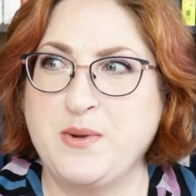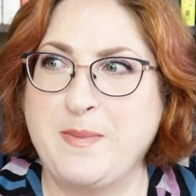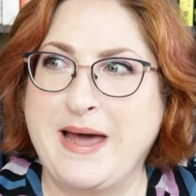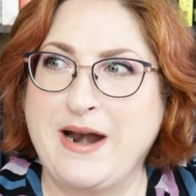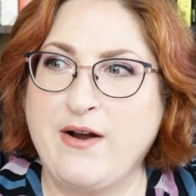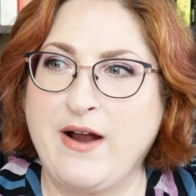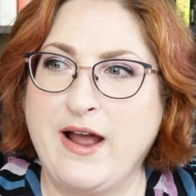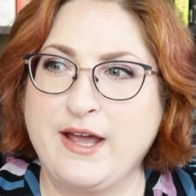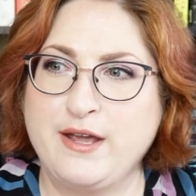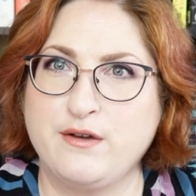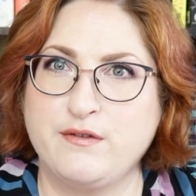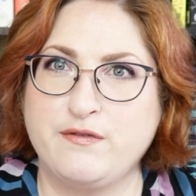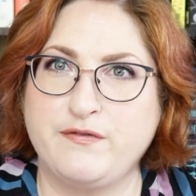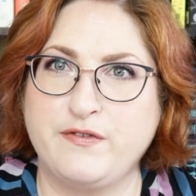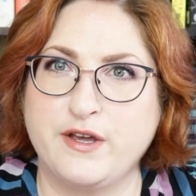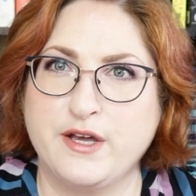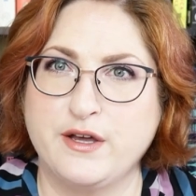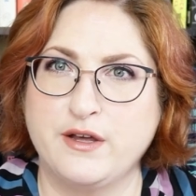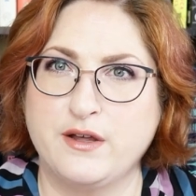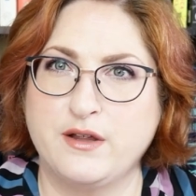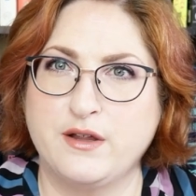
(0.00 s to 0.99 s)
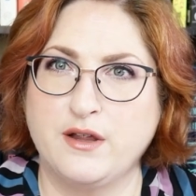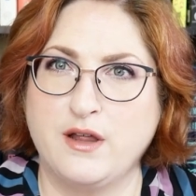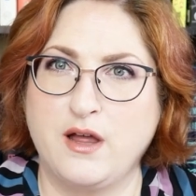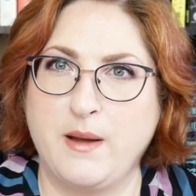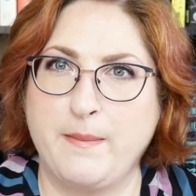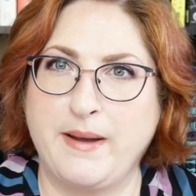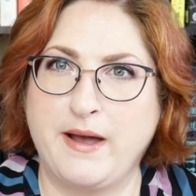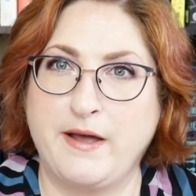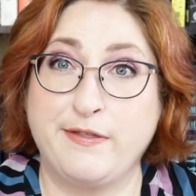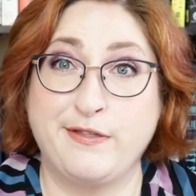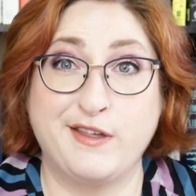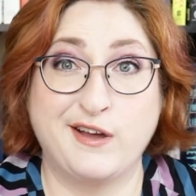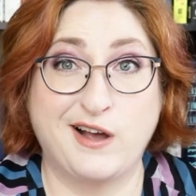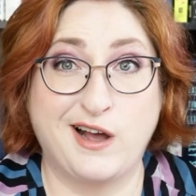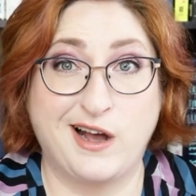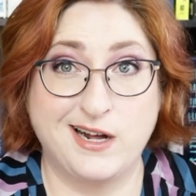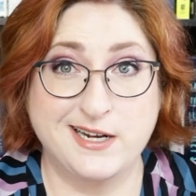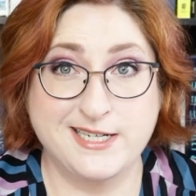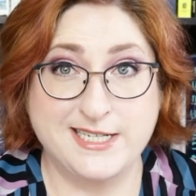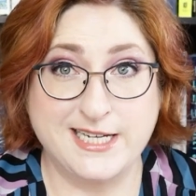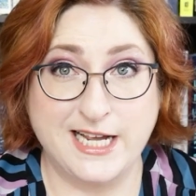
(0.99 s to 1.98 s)
no matter how you feel about the
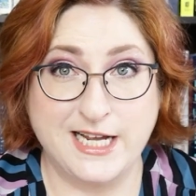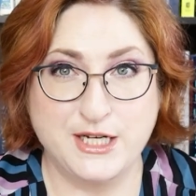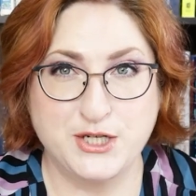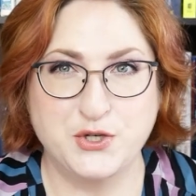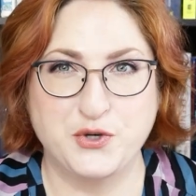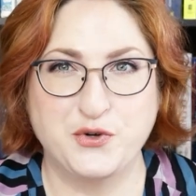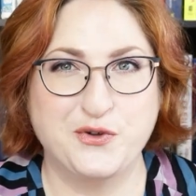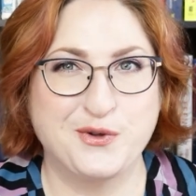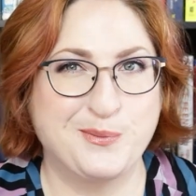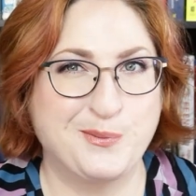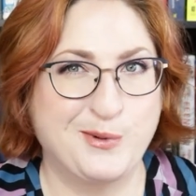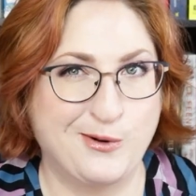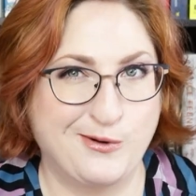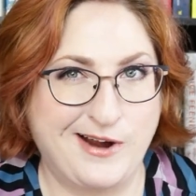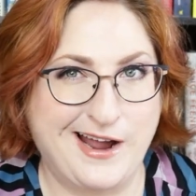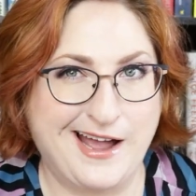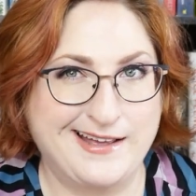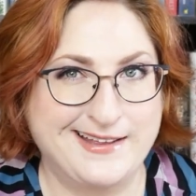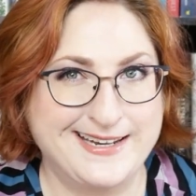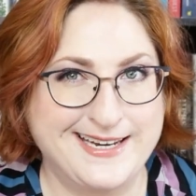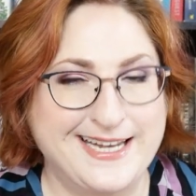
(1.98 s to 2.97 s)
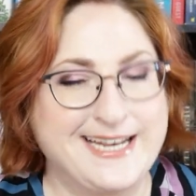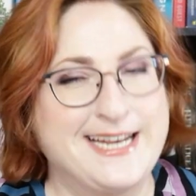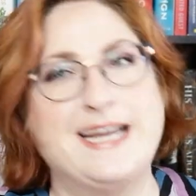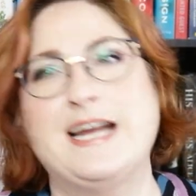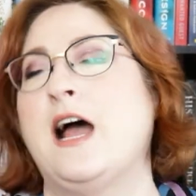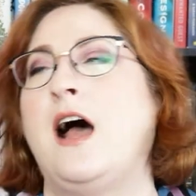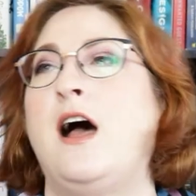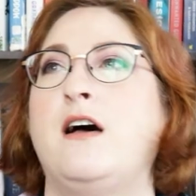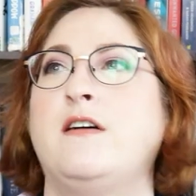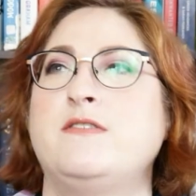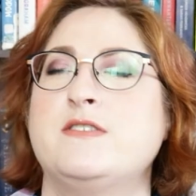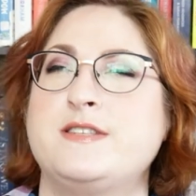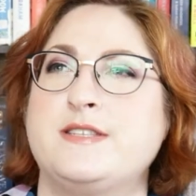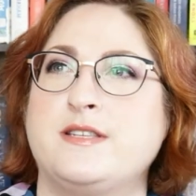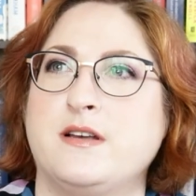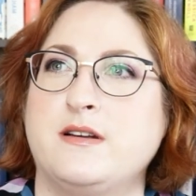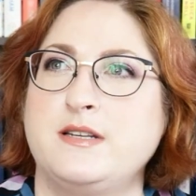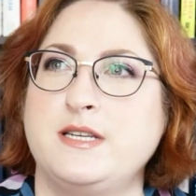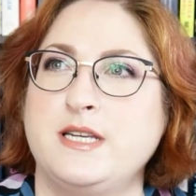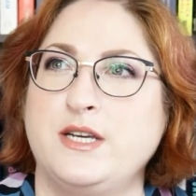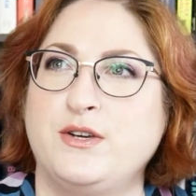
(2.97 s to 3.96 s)
content or the morality of a
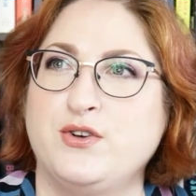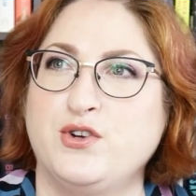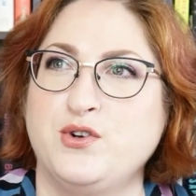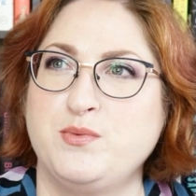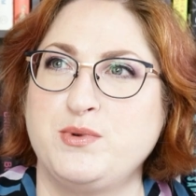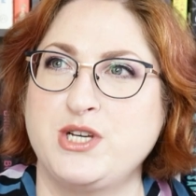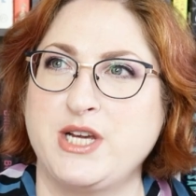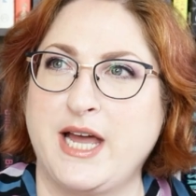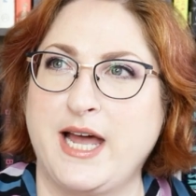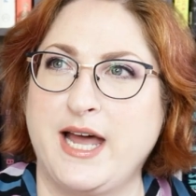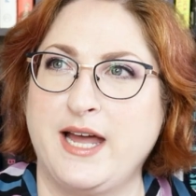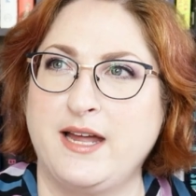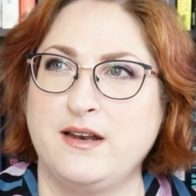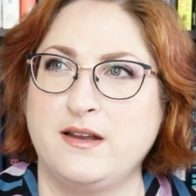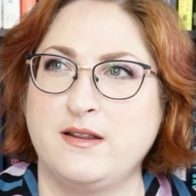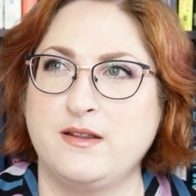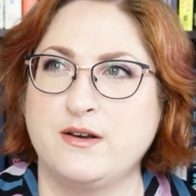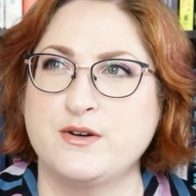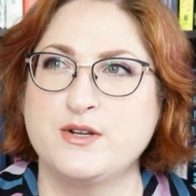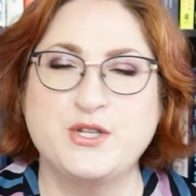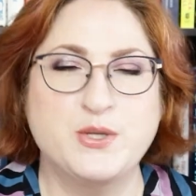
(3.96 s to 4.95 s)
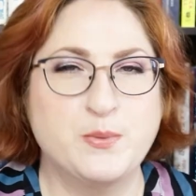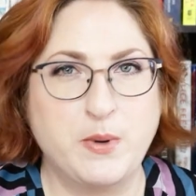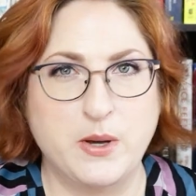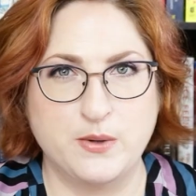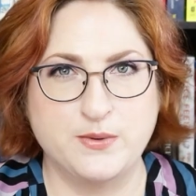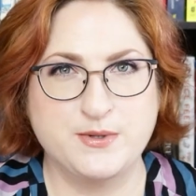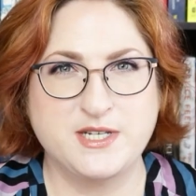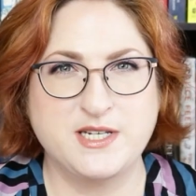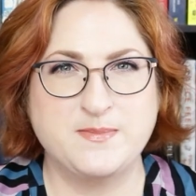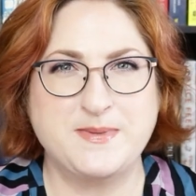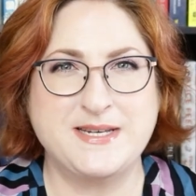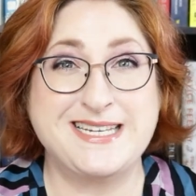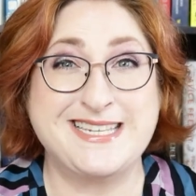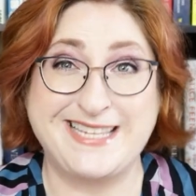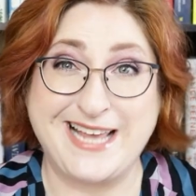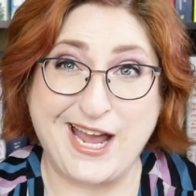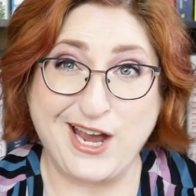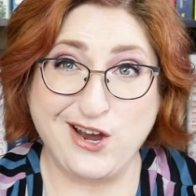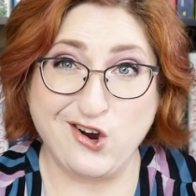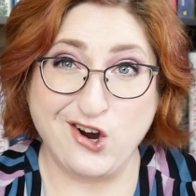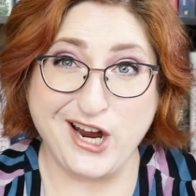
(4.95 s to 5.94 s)
salty group chat, they're supposed to be
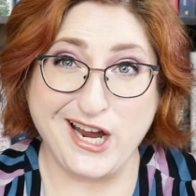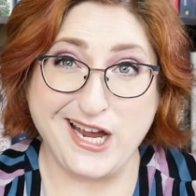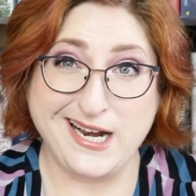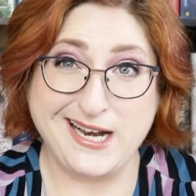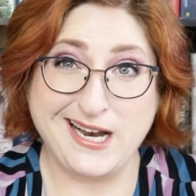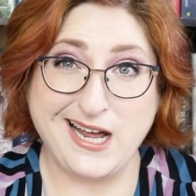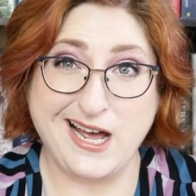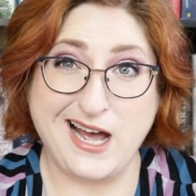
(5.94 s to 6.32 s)
sacred.